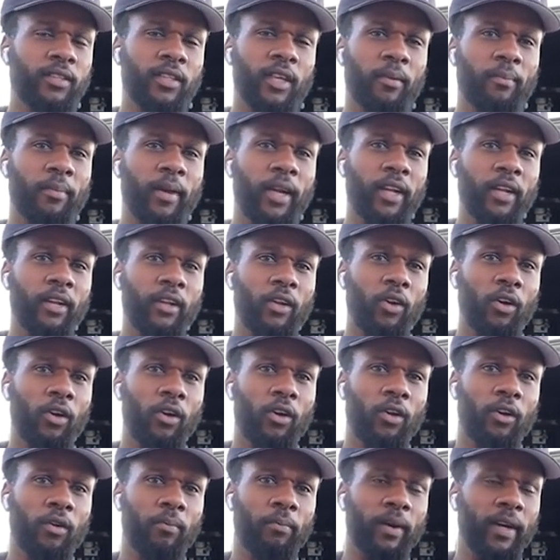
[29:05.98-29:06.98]
It's not bad at
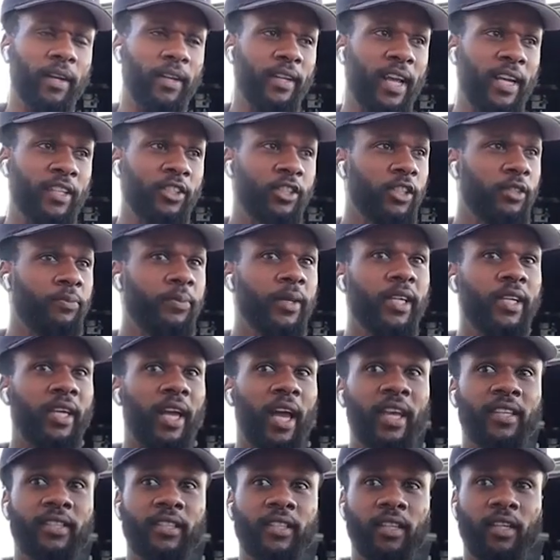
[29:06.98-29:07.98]
all. But that's just me
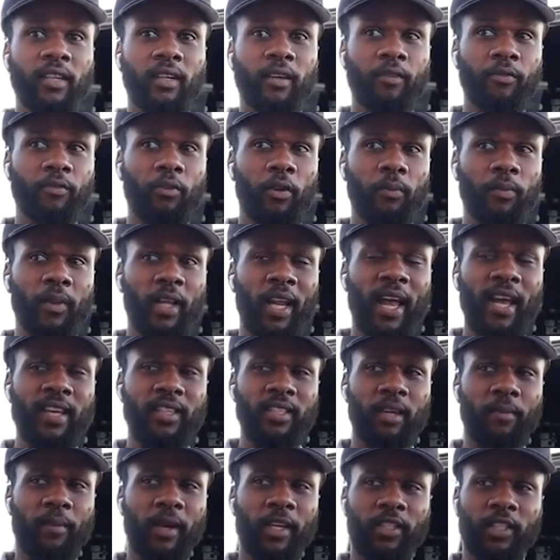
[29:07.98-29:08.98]
guessing from the
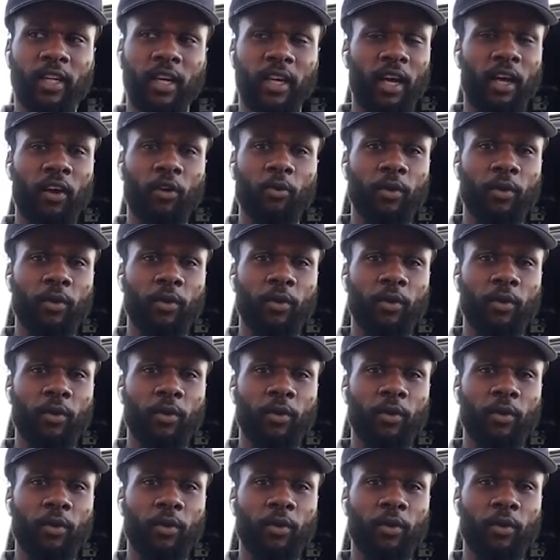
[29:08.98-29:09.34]
last time I checked.